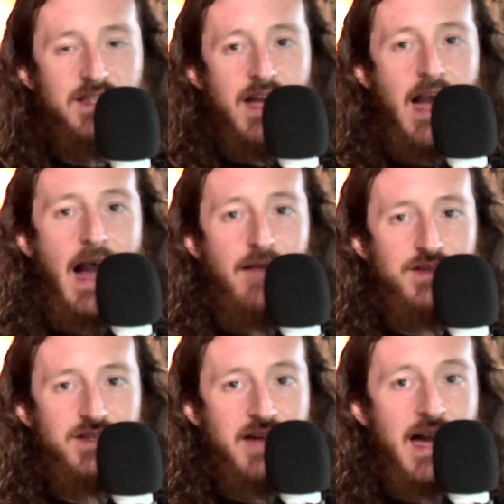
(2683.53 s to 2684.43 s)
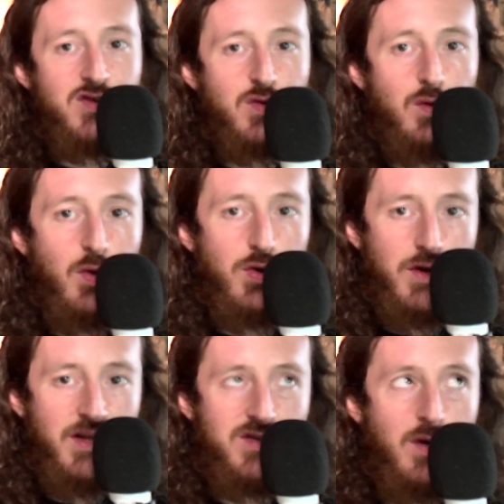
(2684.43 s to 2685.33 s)
have its natural order.
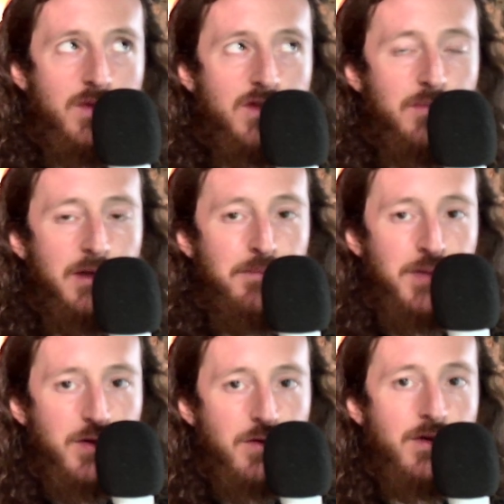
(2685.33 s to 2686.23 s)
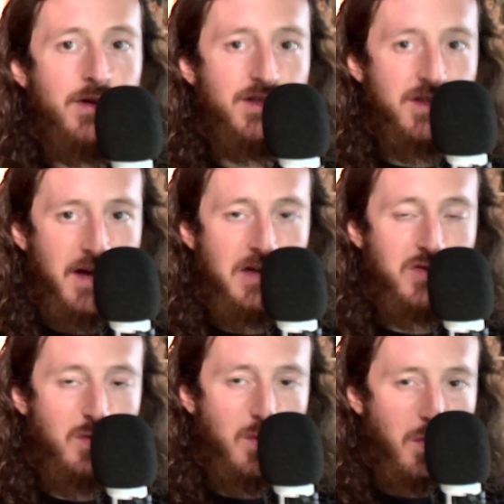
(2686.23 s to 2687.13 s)
It's going to be pure in its
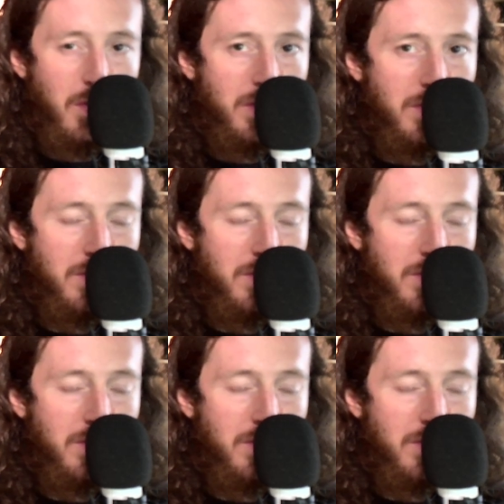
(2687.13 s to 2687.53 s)
natural order.